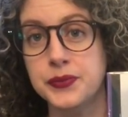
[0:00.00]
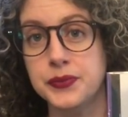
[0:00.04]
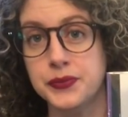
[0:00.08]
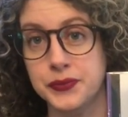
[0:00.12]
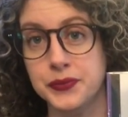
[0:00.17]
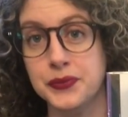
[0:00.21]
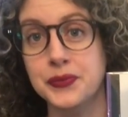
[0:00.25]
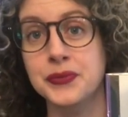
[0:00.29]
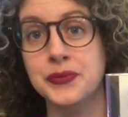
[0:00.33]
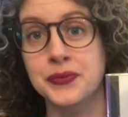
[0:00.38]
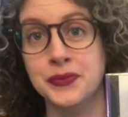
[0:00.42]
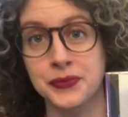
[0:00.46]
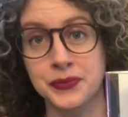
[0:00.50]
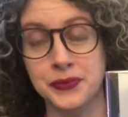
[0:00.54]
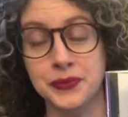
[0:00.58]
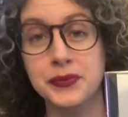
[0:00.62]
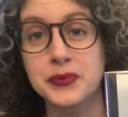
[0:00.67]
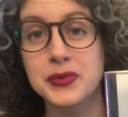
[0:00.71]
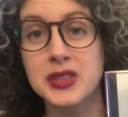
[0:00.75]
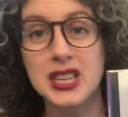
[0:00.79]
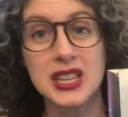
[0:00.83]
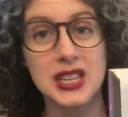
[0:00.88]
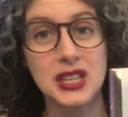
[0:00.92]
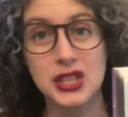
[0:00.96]

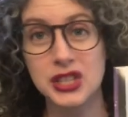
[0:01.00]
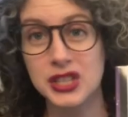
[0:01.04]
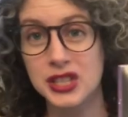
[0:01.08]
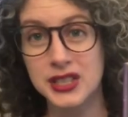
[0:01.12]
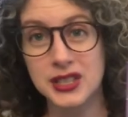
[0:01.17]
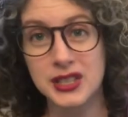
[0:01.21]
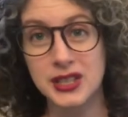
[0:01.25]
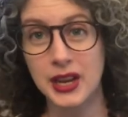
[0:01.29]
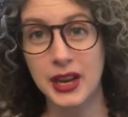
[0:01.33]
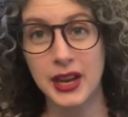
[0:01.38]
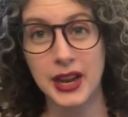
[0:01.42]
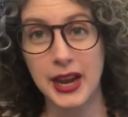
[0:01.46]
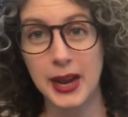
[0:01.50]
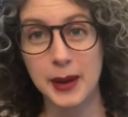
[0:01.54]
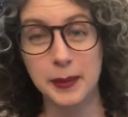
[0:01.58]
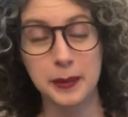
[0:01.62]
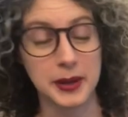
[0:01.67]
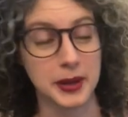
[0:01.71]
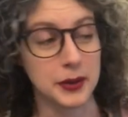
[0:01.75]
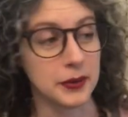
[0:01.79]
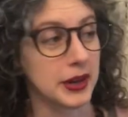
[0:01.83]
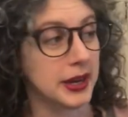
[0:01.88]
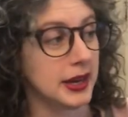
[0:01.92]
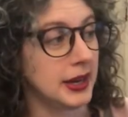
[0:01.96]
Because she's not
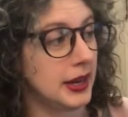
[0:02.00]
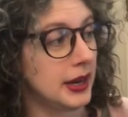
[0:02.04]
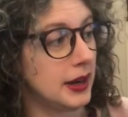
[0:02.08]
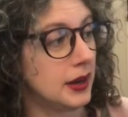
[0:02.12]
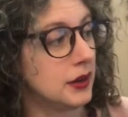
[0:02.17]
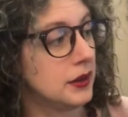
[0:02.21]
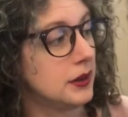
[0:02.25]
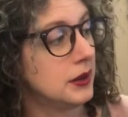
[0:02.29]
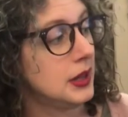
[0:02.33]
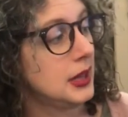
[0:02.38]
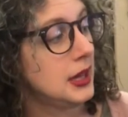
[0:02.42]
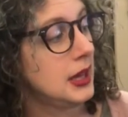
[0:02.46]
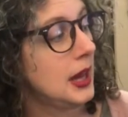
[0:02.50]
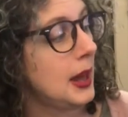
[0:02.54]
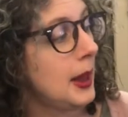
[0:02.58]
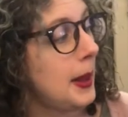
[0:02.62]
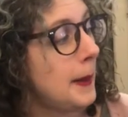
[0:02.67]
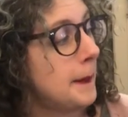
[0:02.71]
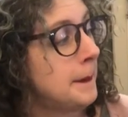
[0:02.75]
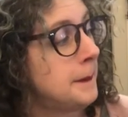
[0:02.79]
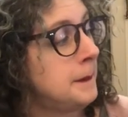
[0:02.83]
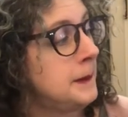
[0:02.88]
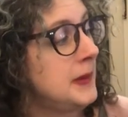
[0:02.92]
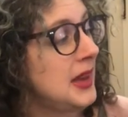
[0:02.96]
happy right now.
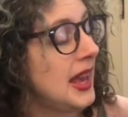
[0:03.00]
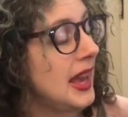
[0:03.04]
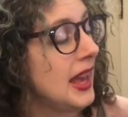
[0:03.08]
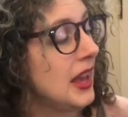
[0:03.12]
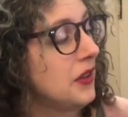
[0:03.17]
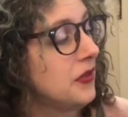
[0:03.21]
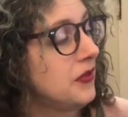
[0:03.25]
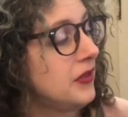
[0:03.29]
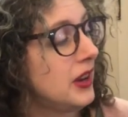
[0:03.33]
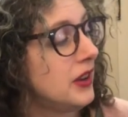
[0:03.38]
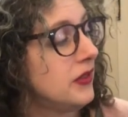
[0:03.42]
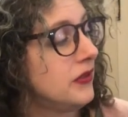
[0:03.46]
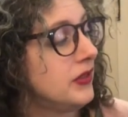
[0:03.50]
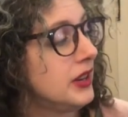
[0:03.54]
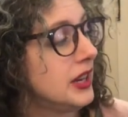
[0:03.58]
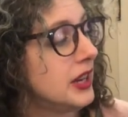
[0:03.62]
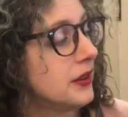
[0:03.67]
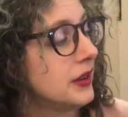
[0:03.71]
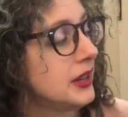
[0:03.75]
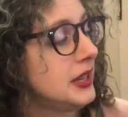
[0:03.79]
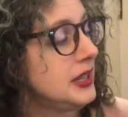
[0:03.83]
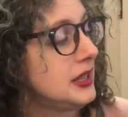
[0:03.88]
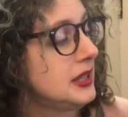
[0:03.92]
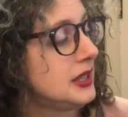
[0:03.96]
Mae felt
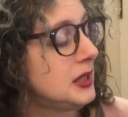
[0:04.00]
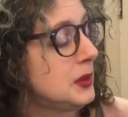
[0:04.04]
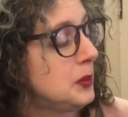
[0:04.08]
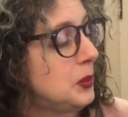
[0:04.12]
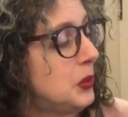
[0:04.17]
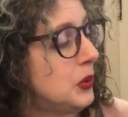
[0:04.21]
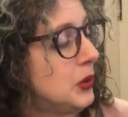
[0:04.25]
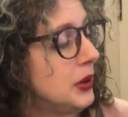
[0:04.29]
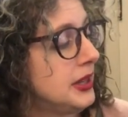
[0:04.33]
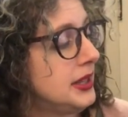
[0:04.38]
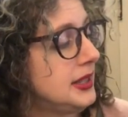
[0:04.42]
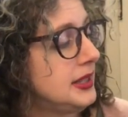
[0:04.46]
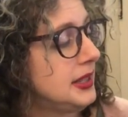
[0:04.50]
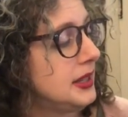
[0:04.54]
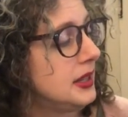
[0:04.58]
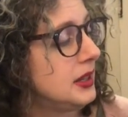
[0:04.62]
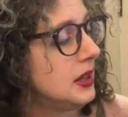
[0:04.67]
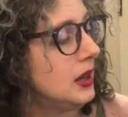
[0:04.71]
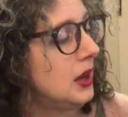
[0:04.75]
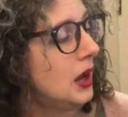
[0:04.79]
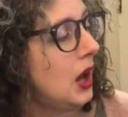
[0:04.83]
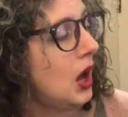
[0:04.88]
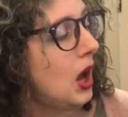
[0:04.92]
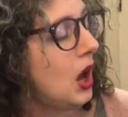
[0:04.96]
very disappointed.
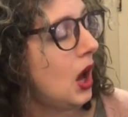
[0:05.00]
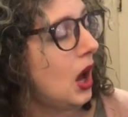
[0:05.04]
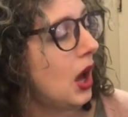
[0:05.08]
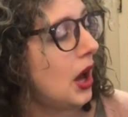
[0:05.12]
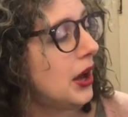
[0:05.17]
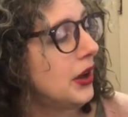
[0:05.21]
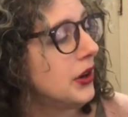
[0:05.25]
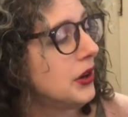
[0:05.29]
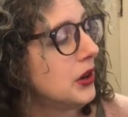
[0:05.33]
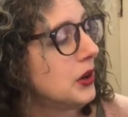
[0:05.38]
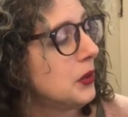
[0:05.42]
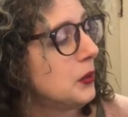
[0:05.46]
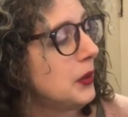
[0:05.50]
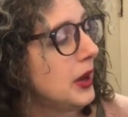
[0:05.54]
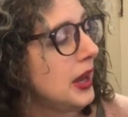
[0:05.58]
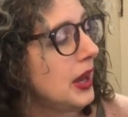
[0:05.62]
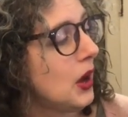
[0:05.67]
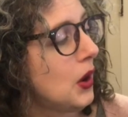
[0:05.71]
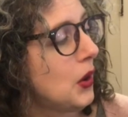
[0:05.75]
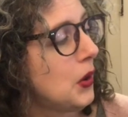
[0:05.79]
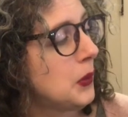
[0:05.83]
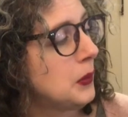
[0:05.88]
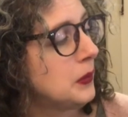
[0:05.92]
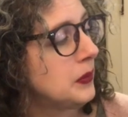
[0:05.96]
On her way
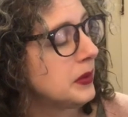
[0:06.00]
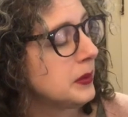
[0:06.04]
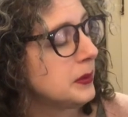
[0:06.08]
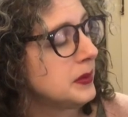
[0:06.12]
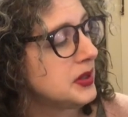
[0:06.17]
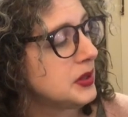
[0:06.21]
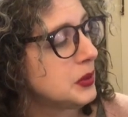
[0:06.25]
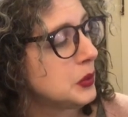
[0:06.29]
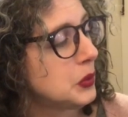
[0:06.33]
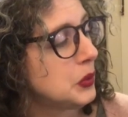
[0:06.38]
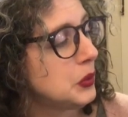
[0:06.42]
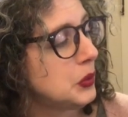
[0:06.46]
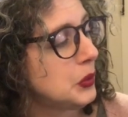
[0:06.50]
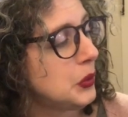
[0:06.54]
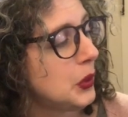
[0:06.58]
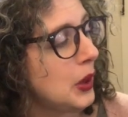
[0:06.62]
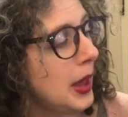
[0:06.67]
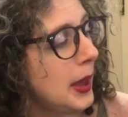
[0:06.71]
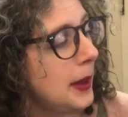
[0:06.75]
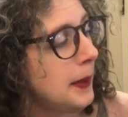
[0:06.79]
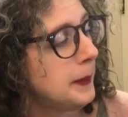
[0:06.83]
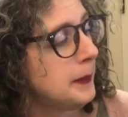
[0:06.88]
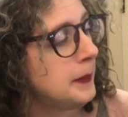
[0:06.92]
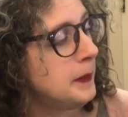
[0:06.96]
home from school,
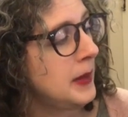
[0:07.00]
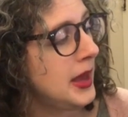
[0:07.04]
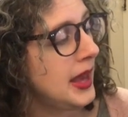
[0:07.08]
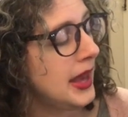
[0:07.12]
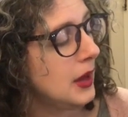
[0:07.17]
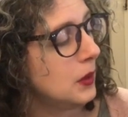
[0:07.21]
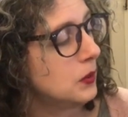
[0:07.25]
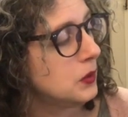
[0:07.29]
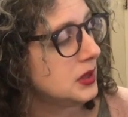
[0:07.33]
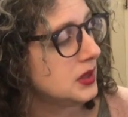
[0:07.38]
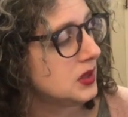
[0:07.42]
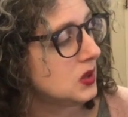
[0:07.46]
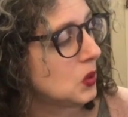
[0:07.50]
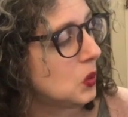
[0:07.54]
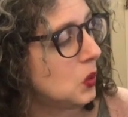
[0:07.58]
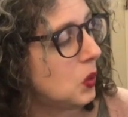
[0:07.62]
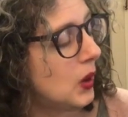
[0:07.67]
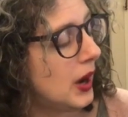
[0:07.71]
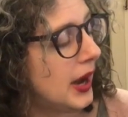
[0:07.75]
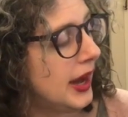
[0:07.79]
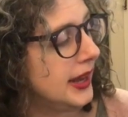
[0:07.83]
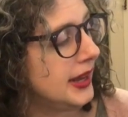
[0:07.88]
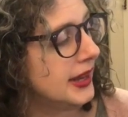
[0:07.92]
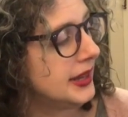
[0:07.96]
Mae was
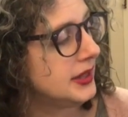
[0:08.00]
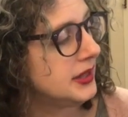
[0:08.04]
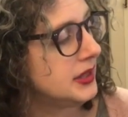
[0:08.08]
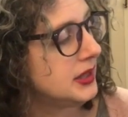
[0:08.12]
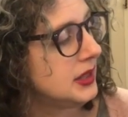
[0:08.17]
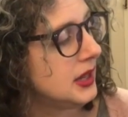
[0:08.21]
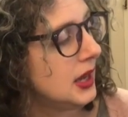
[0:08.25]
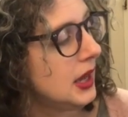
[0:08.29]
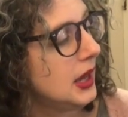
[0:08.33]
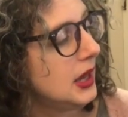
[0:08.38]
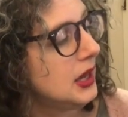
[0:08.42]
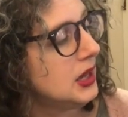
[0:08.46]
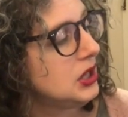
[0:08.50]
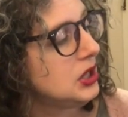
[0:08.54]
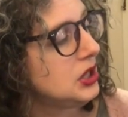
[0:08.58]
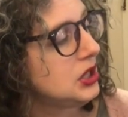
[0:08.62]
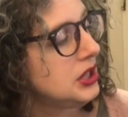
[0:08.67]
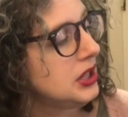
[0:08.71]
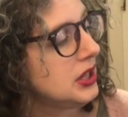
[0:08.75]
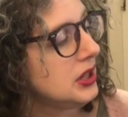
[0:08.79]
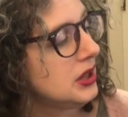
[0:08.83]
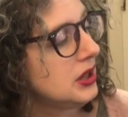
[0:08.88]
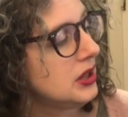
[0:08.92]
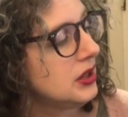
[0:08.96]
quiet.
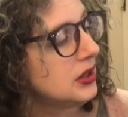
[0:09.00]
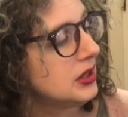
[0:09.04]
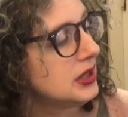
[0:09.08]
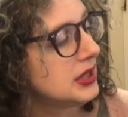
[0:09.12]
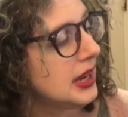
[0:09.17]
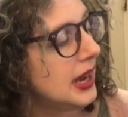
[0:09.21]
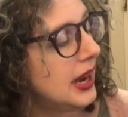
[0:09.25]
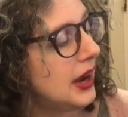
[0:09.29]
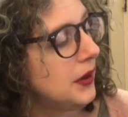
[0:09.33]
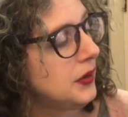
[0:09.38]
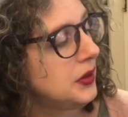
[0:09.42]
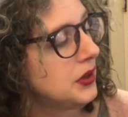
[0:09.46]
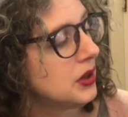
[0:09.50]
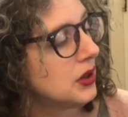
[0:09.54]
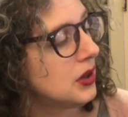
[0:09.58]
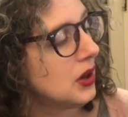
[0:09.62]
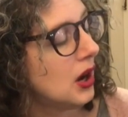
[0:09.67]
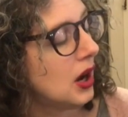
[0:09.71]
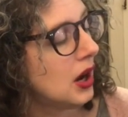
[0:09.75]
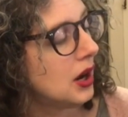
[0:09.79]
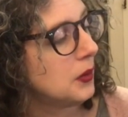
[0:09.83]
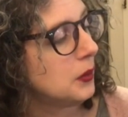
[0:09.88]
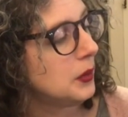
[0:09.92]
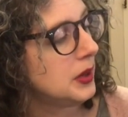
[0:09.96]
She looked out the
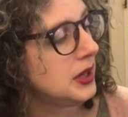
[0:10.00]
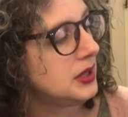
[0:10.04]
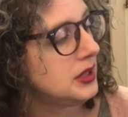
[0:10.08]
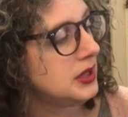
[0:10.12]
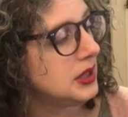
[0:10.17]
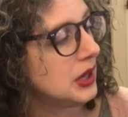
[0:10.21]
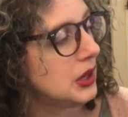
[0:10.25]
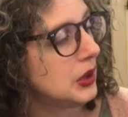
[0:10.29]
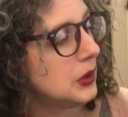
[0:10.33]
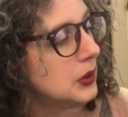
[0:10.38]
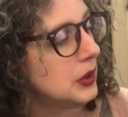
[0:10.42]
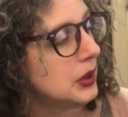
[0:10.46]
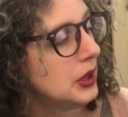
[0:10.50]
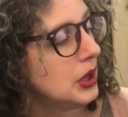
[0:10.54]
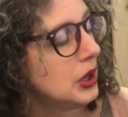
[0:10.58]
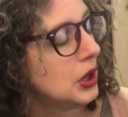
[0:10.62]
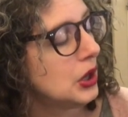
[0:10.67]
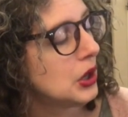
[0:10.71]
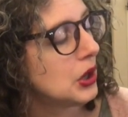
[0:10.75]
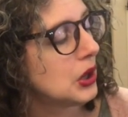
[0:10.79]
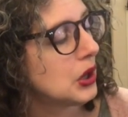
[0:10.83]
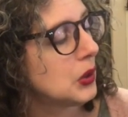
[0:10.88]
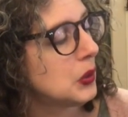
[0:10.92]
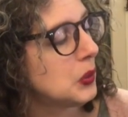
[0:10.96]
car window.
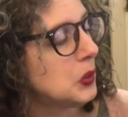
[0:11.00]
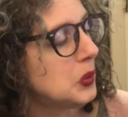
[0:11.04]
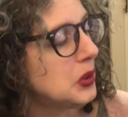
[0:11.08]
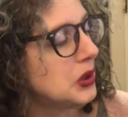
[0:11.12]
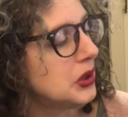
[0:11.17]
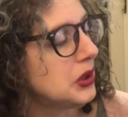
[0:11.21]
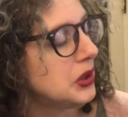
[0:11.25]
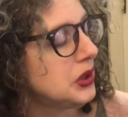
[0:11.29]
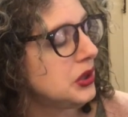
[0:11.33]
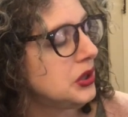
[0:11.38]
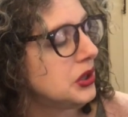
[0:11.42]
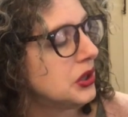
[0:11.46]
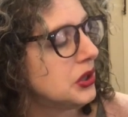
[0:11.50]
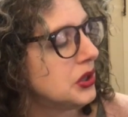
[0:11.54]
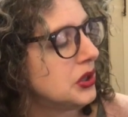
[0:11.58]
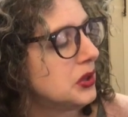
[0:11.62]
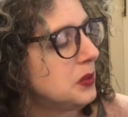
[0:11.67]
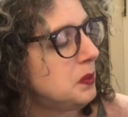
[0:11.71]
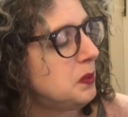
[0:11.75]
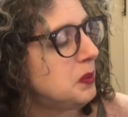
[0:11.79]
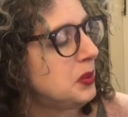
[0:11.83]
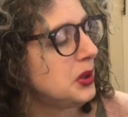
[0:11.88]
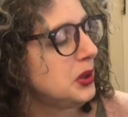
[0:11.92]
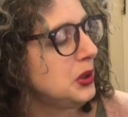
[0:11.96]
Her world
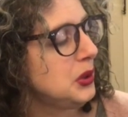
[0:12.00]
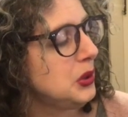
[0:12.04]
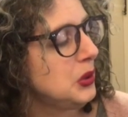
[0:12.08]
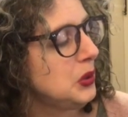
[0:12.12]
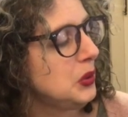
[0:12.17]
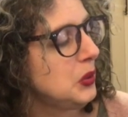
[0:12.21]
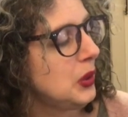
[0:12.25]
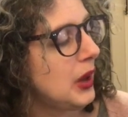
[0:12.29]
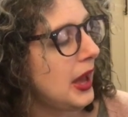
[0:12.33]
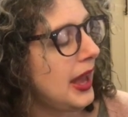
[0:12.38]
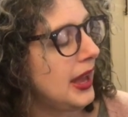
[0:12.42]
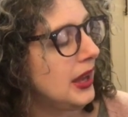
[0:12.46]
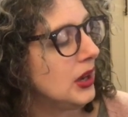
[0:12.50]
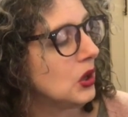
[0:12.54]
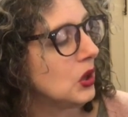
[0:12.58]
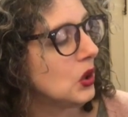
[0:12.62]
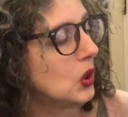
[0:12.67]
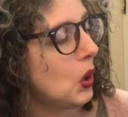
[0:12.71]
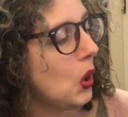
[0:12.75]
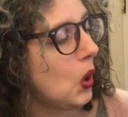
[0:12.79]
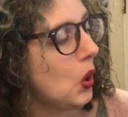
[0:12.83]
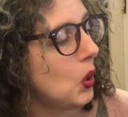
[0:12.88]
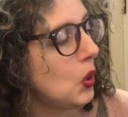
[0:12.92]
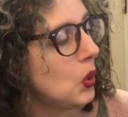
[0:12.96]
turned blue and
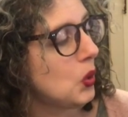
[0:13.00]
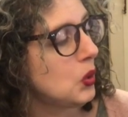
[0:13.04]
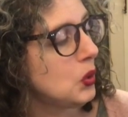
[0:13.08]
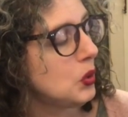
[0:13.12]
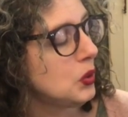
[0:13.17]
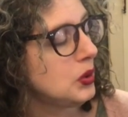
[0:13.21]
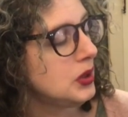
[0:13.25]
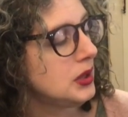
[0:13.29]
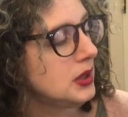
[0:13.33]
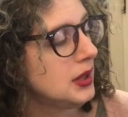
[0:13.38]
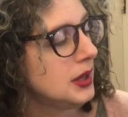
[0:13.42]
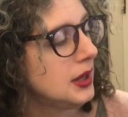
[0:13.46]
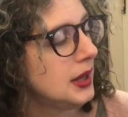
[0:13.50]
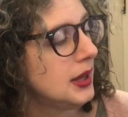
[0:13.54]
cold.